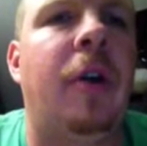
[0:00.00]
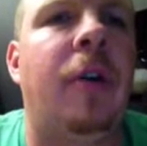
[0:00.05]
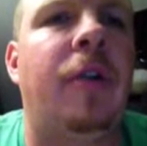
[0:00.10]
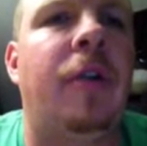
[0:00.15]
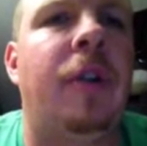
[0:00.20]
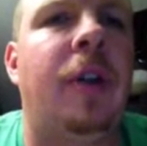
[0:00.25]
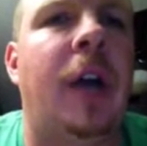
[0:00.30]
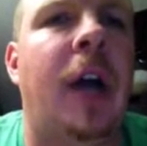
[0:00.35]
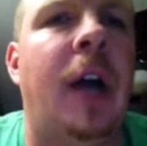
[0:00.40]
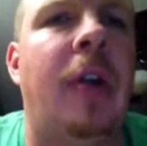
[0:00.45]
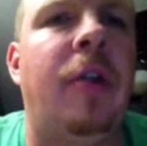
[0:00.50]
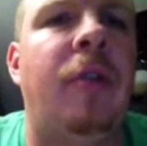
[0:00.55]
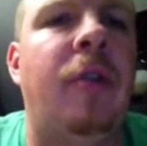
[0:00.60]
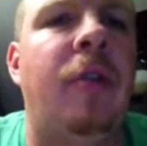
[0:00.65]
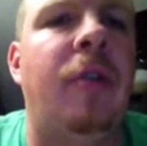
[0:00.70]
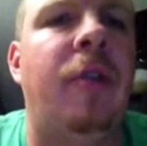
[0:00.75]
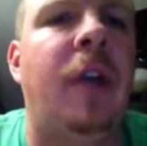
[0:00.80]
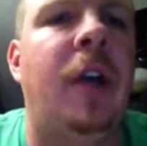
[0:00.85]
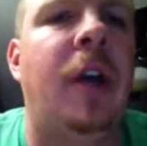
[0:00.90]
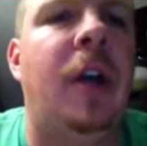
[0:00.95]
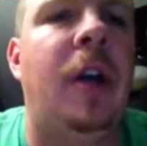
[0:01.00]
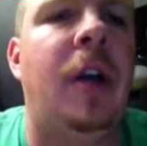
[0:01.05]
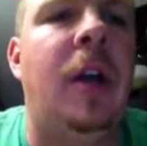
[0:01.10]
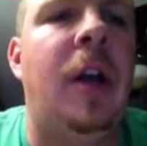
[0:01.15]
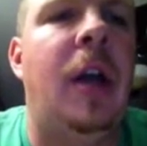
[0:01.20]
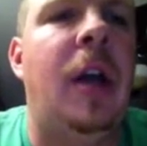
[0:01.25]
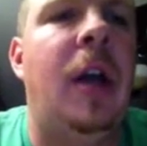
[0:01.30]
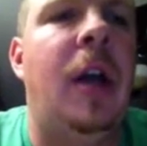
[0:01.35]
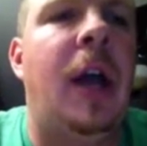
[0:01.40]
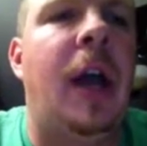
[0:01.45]
on the hydrogen side
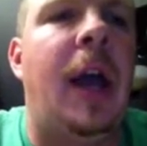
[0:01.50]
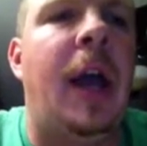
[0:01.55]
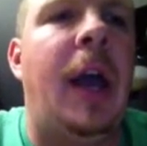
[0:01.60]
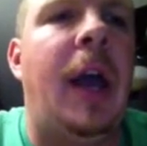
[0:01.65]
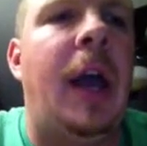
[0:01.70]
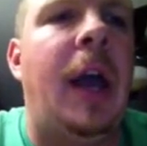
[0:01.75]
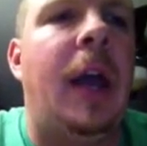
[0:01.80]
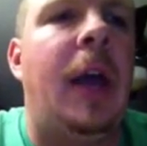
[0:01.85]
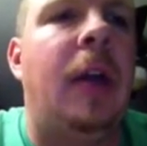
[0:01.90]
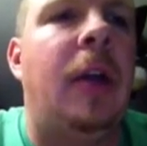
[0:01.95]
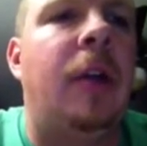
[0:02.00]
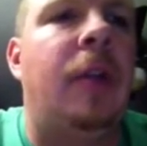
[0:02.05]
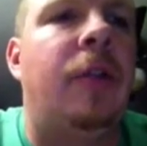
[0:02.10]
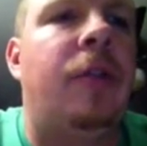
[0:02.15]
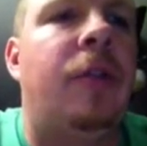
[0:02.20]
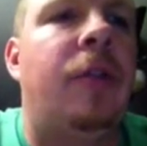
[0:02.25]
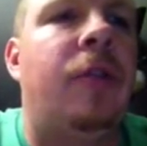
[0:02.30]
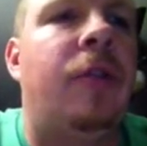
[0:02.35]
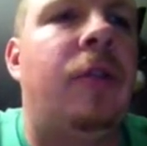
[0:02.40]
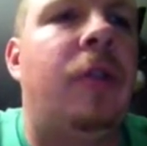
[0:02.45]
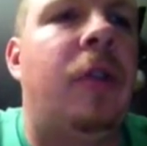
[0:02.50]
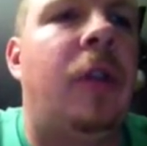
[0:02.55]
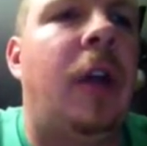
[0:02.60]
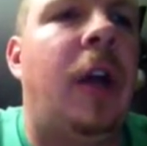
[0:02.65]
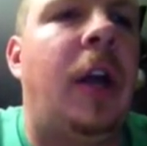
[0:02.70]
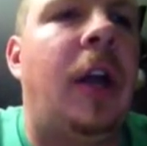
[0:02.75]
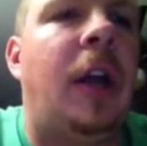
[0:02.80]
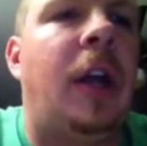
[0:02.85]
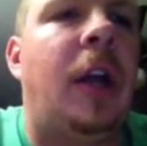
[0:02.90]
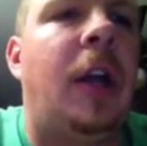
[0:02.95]
and a
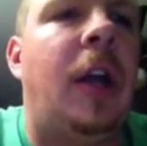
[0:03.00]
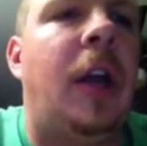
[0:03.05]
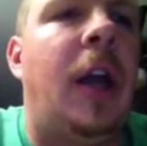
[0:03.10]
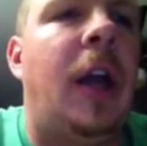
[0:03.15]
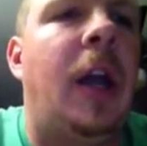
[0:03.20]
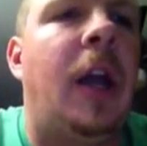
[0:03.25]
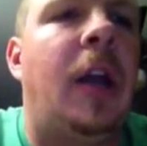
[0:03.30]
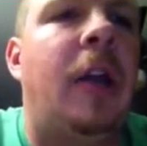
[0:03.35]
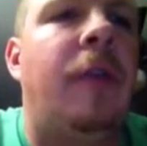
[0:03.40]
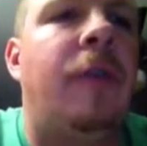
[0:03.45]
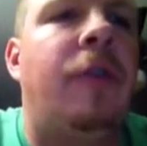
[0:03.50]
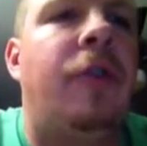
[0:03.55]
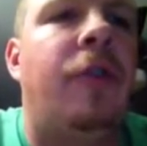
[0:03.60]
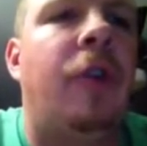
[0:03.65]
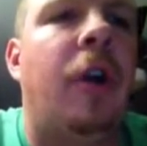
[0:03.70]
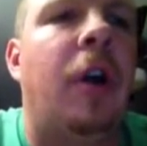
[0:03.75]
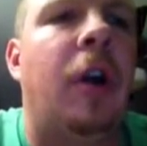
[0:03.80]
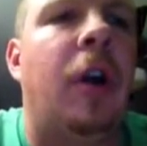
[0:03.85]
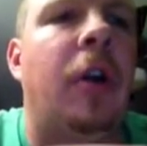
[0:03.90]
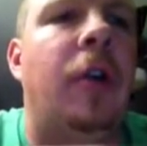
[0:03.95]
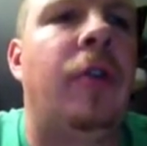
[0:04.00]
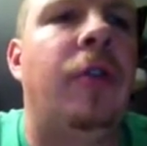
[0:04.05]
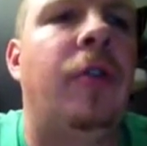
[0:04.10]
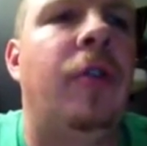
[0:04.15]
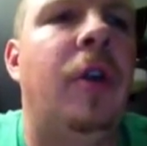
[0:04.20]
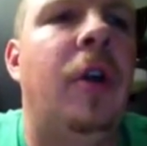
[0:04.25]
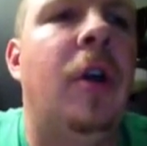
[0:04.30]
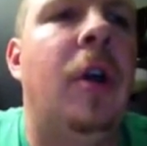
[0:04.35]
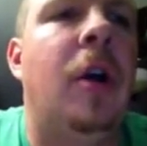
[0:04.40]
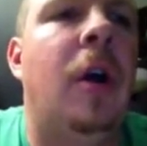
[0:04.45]
slight negative charge
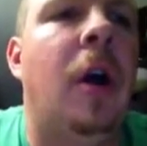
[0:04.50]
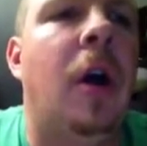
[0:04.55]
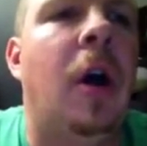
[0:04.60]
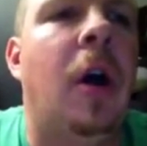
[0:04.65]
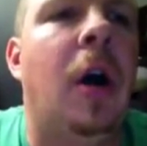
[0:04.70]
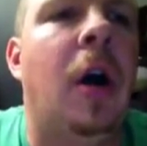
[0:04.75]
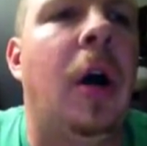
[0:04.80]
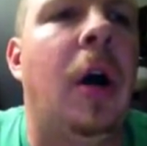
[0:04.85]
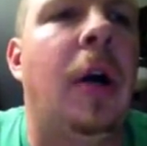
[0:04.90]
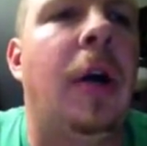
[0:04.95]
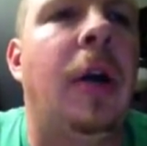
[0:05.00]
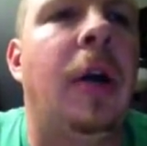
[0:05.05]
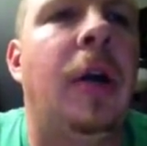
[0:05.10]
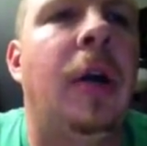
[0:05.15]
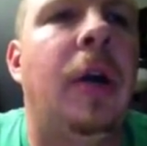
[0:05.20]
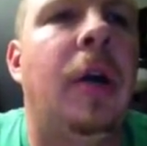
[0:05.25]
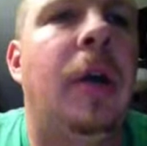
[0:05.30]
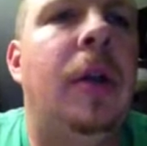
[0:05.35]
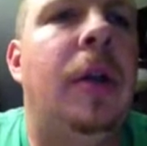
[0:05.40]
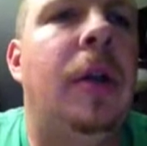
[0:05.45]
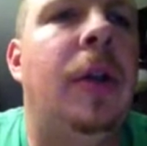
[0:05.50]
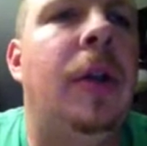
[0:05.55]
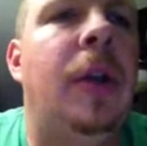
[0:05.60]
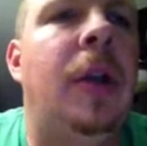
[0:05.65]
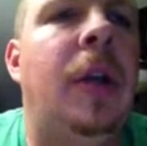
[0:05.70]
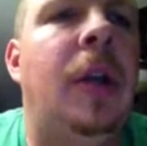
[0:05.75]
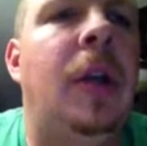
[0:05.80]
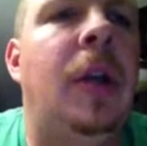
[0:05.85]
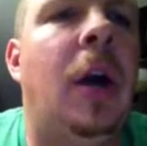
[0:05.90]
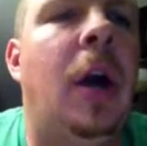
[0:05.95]
on
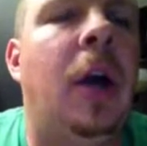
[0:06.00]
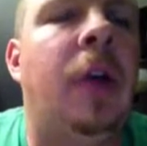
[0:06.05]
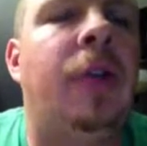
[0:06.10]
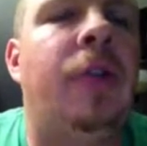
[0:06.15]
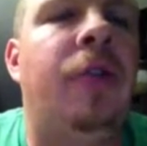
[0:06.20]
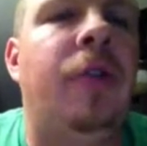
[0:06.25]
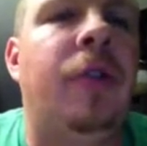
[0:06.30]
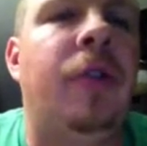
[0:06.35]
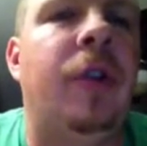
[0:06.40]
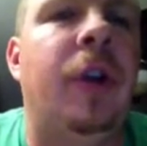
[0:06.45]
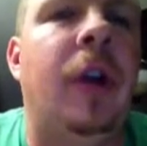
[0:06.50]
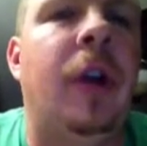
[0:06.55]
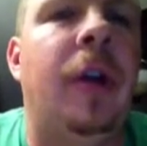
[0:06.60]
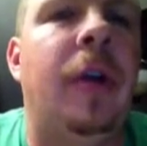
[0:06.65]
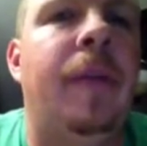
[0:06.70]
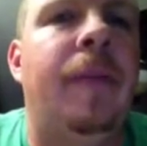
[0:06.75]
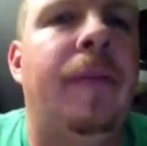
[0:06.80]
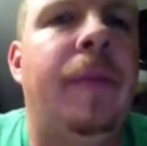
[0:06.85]
the oxygen side.